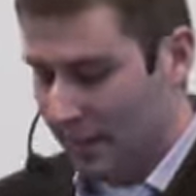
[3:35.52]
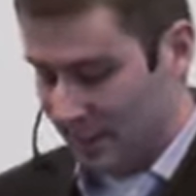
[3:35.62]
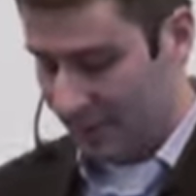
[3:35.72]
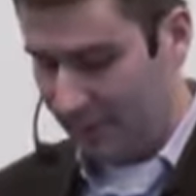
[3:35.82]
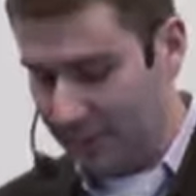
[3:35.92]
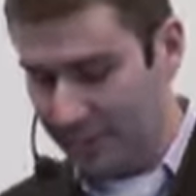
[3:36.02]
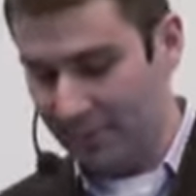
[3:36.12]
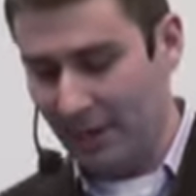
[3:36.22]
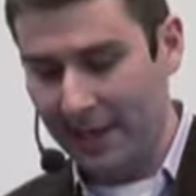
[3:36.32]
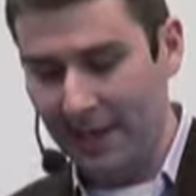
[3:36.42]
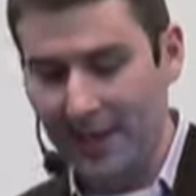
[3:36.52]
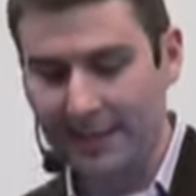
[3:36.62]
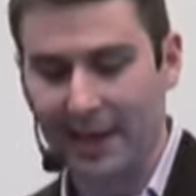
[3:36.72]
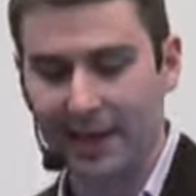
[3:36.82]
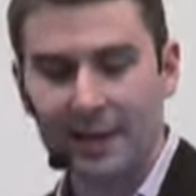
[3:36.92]
So the question is why
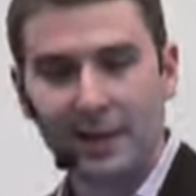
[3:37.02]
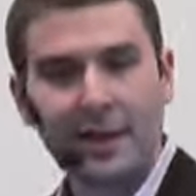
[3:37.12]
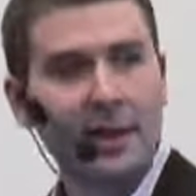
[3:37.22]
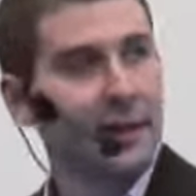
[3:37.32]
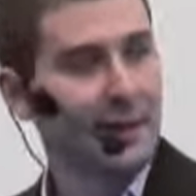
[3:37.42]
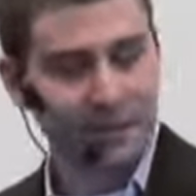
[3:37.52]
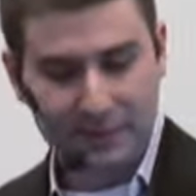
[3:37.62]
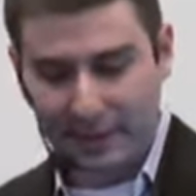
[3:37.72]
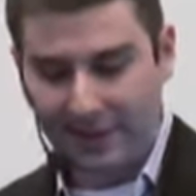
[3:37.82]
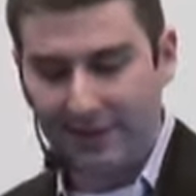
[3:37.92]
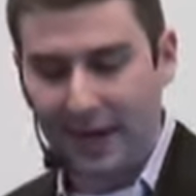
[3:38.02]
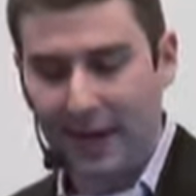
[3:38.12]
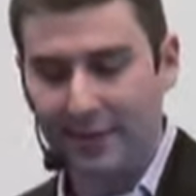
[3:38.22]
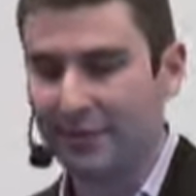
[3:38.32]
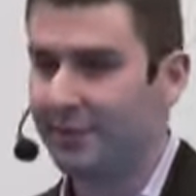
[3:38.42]
content? And there's really
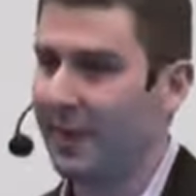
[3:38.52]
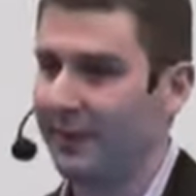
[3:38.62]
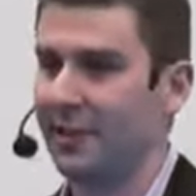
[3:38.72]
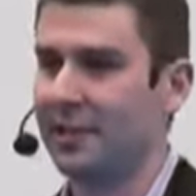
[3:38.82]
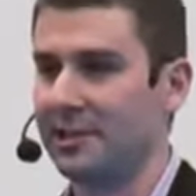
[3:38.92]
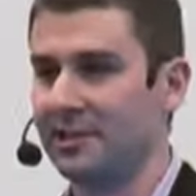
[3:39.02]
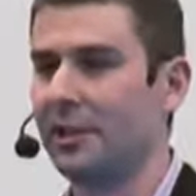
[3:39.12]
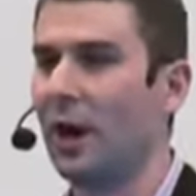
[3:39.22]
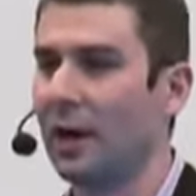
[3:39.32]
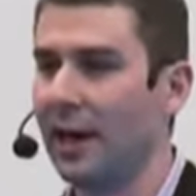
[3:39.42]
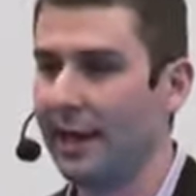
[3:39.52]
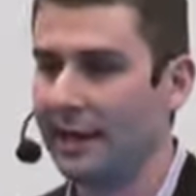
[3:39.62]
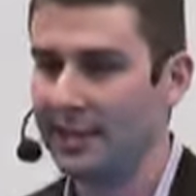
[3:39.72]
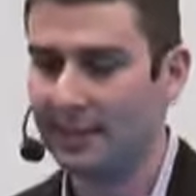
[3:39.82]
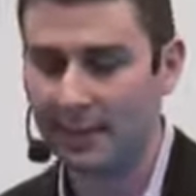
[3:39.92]
5 main functions in our
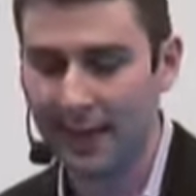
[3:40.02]
eyes